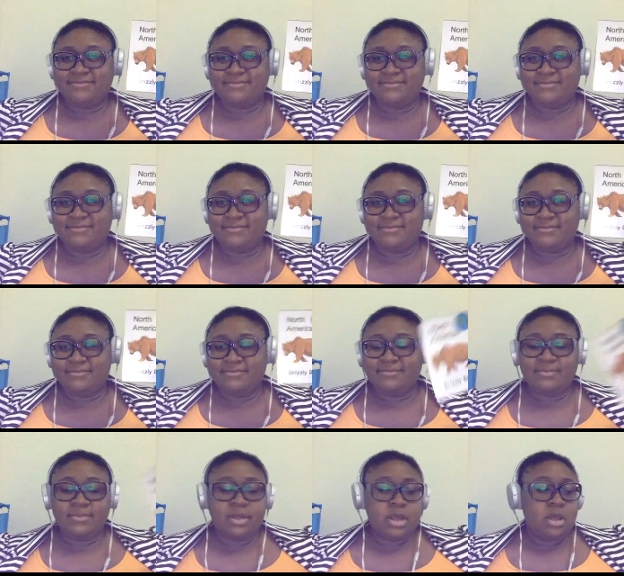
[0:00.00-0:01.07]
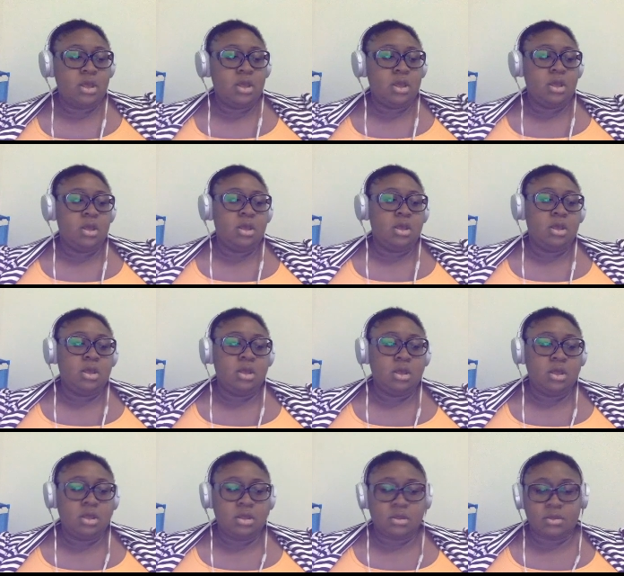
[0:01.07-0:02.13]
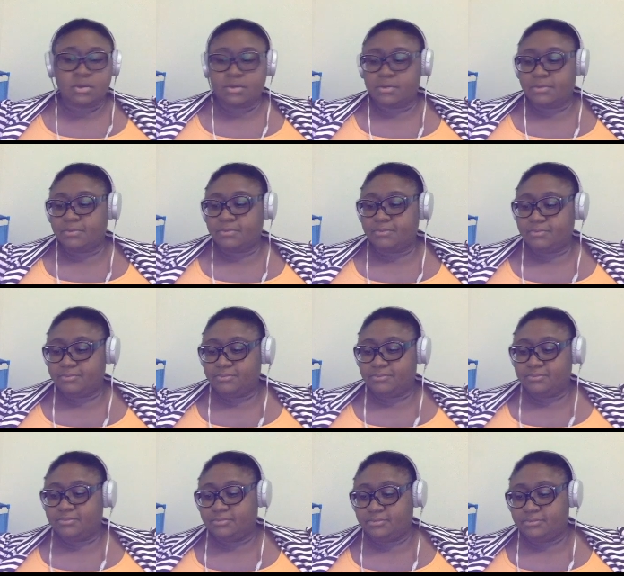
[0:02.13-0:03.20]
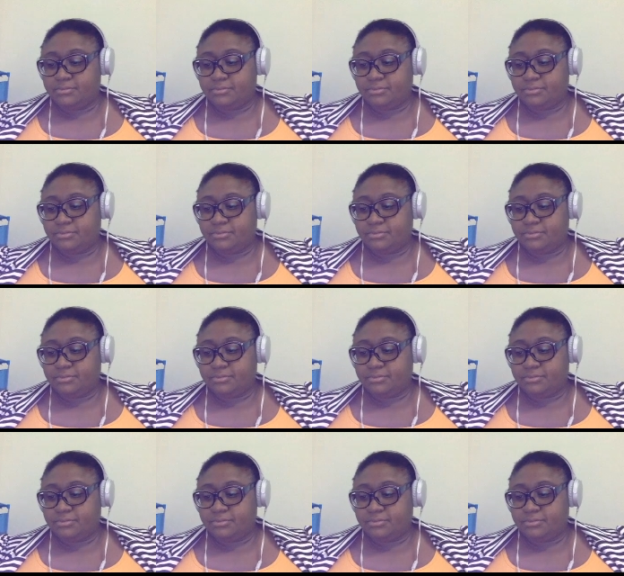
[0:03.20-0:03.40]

Nobody speaks.